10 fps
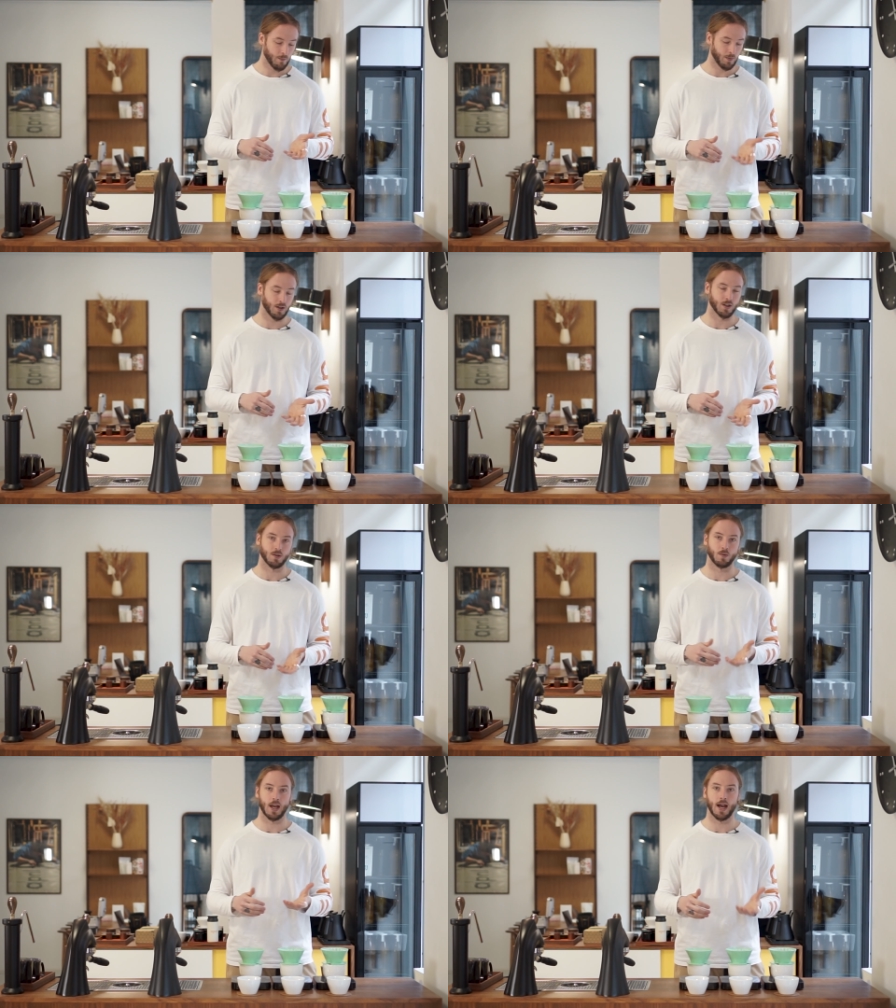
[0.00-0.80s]

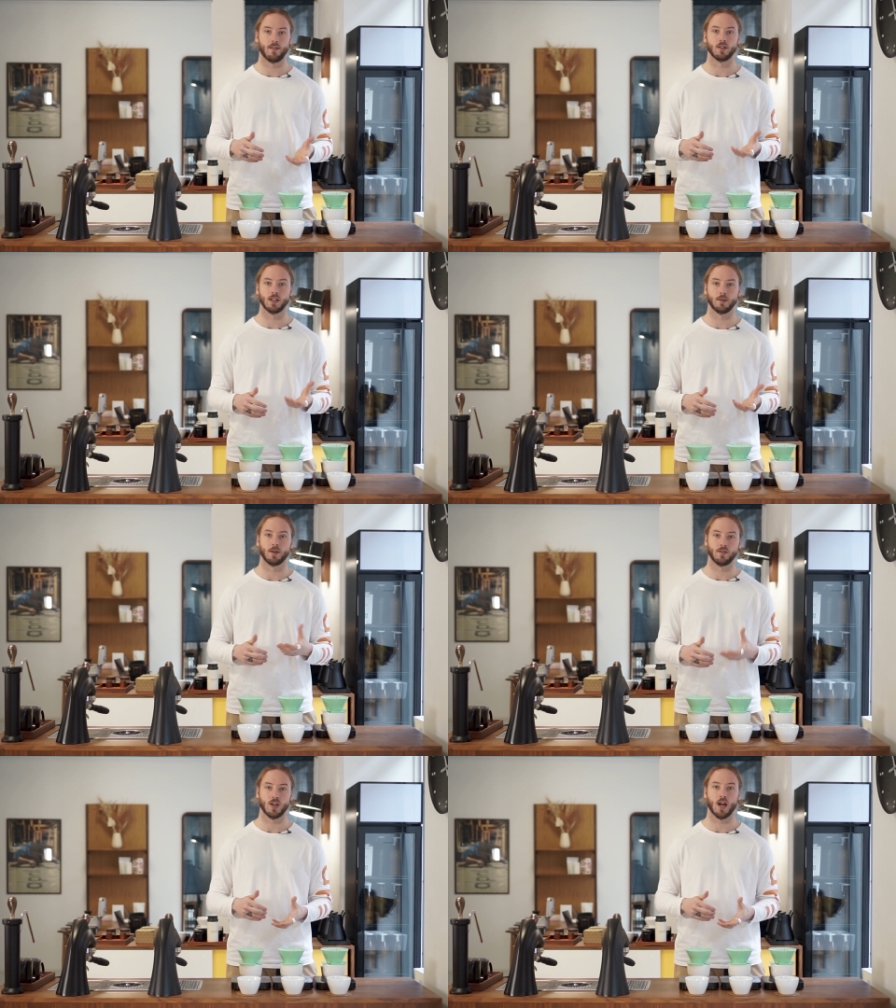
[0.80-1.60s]
because we have a little bit
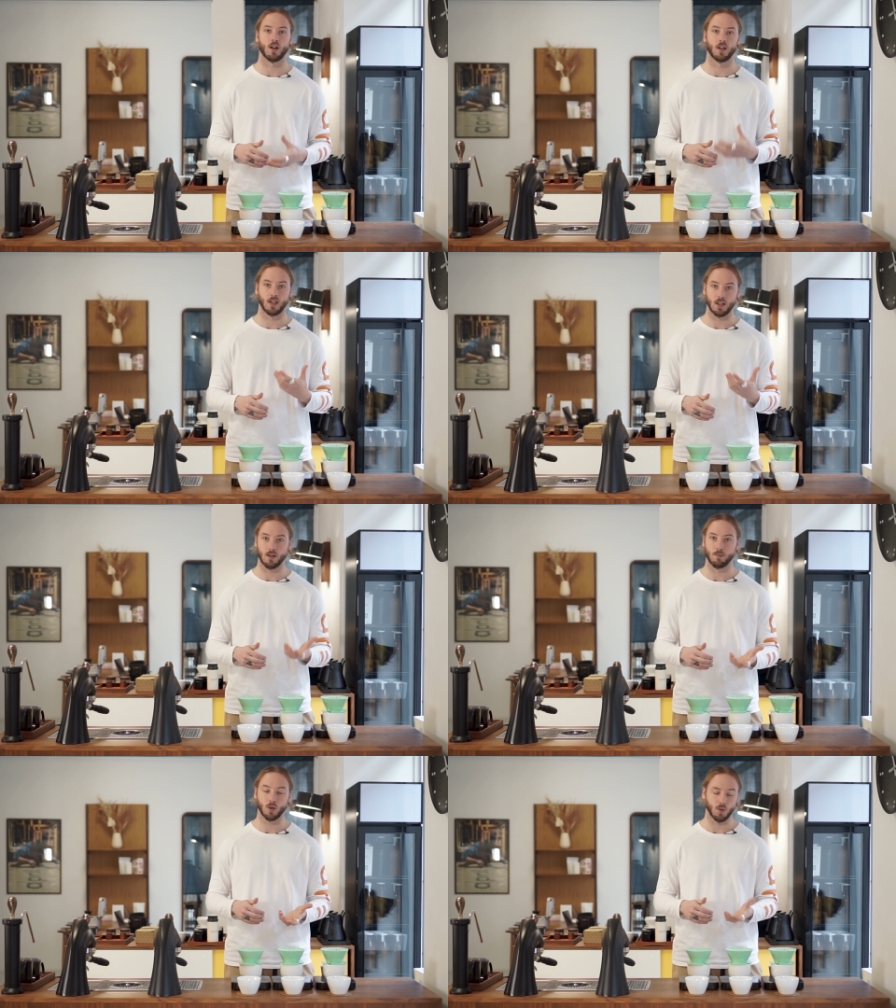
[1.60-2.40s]
of channeling in
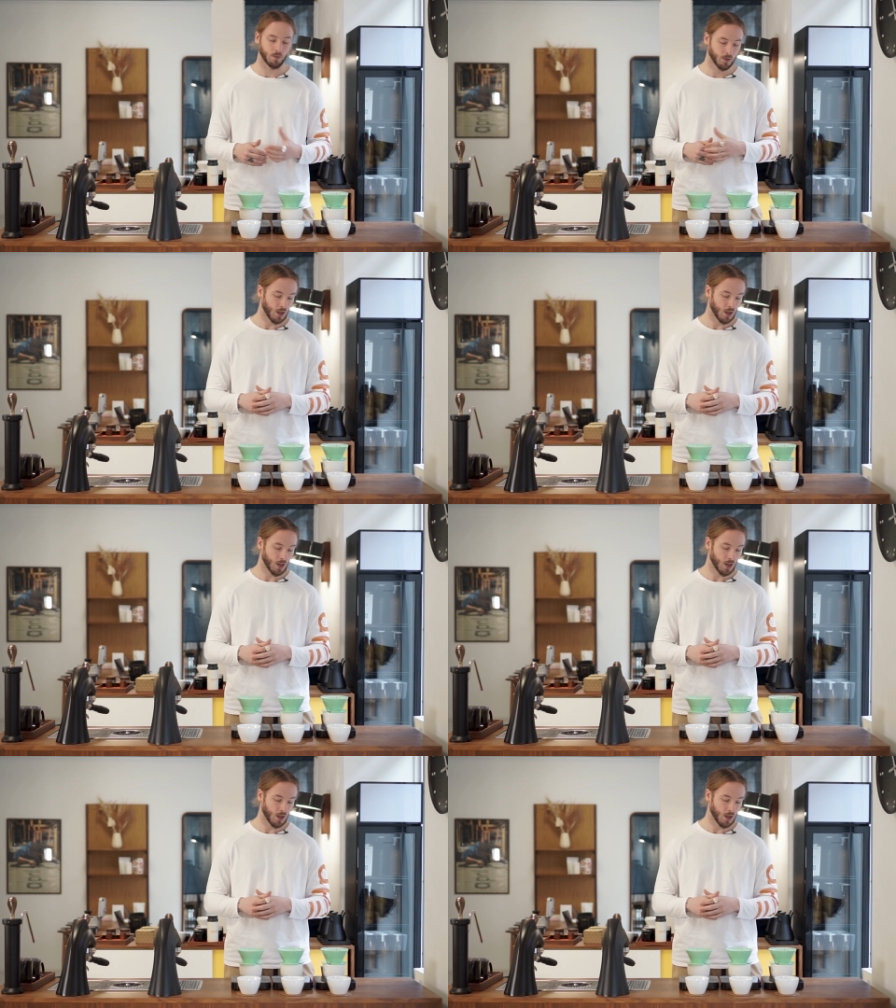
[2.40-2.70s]
the brew?